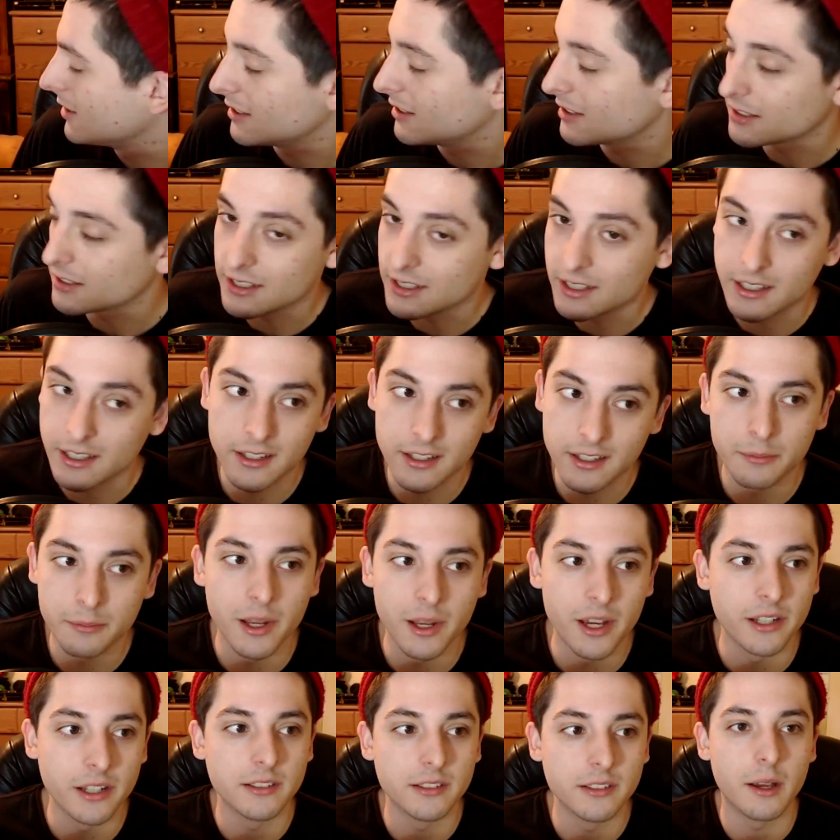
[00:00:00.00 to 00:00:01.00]
Again, I'm
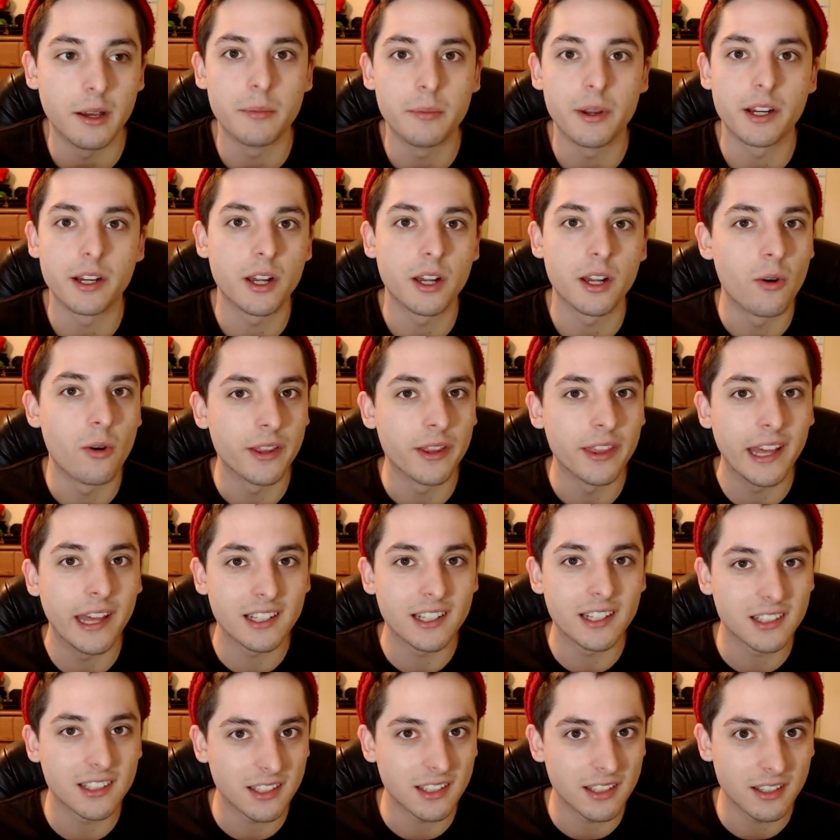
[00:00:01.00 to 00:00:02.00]
not going.
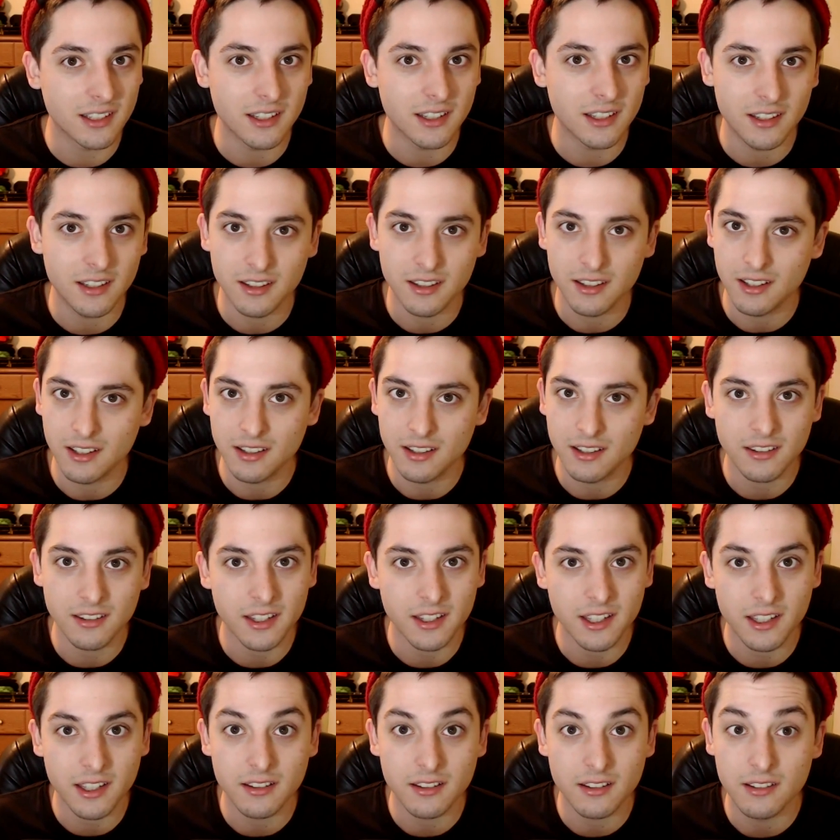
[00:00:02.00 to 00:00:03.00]
It's
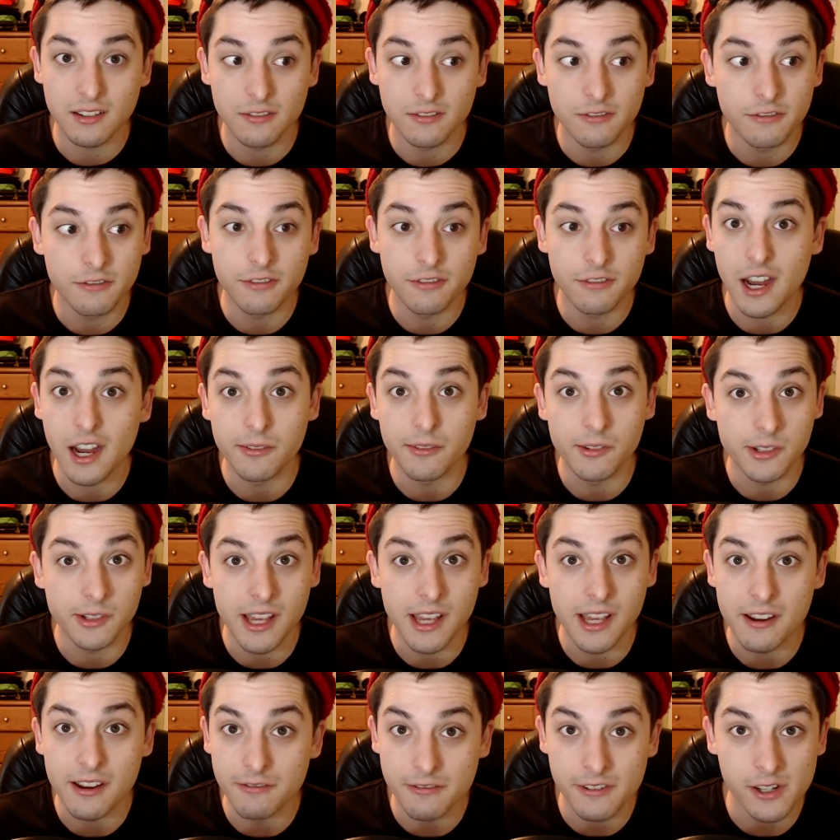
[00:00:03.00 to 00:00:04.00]
like 5 or
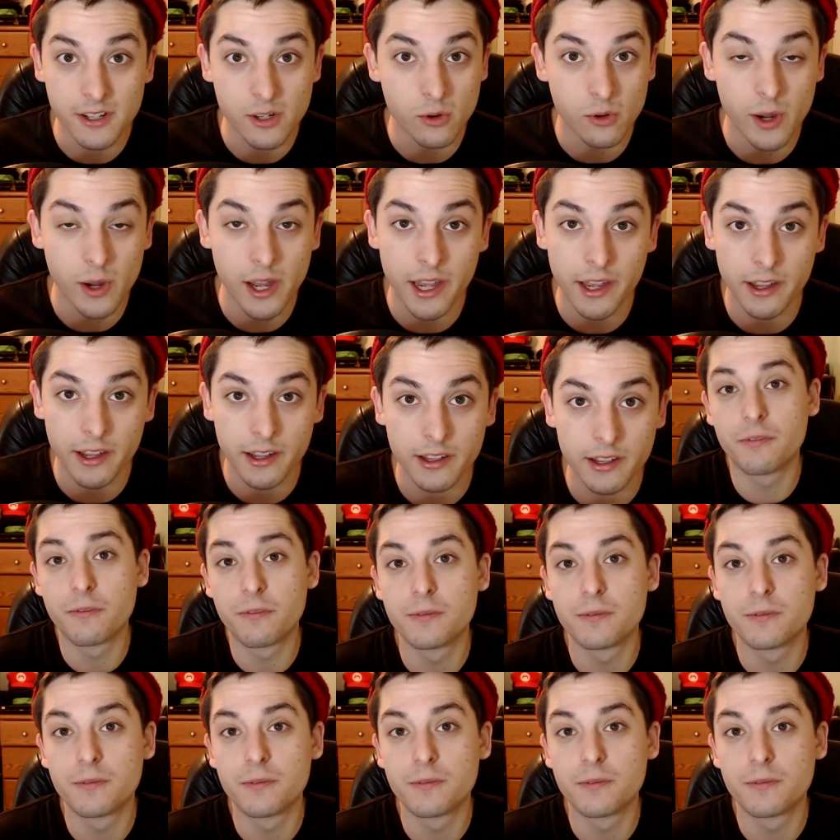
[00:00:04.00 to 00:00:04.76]
10 feet away.